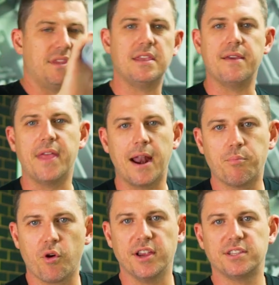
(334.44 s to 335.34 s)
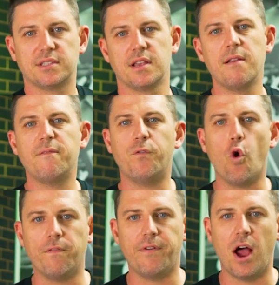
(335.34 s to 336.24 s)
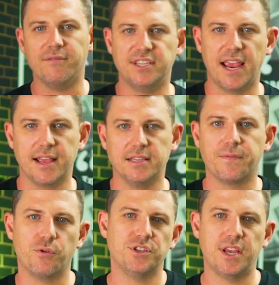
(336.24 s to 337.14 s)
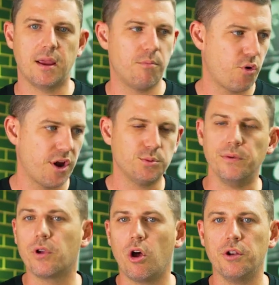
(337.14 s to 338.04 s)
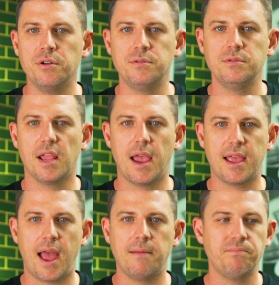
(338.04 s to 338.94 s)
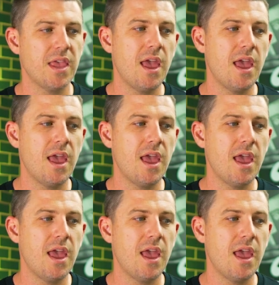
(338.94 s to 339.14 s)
give that a press. Four, or five seconds for a second press with cotton, okay?